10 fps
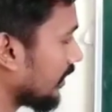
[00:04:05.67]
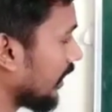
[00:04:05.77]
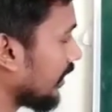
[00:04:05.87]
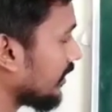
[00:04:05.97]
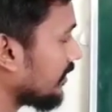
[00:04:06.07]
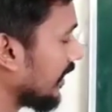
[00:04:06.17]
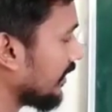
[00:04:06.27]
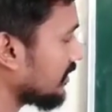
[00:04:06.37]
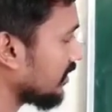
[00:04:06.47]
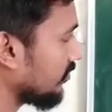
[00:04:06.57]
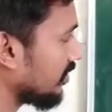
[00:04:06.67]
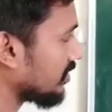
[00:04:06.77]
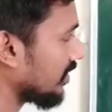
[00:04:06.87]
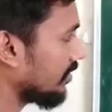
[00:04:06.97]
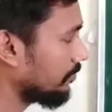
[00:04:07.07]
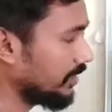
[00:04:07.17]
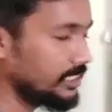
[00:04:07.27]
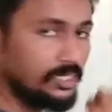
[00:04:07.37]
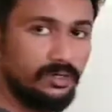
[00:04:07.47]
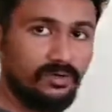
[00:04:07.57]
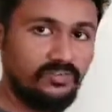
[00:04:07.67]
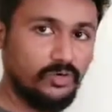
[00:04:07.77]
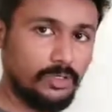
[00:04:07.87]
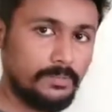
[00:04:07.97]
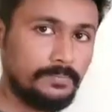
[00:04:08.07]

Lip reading: K. That is equation number 4.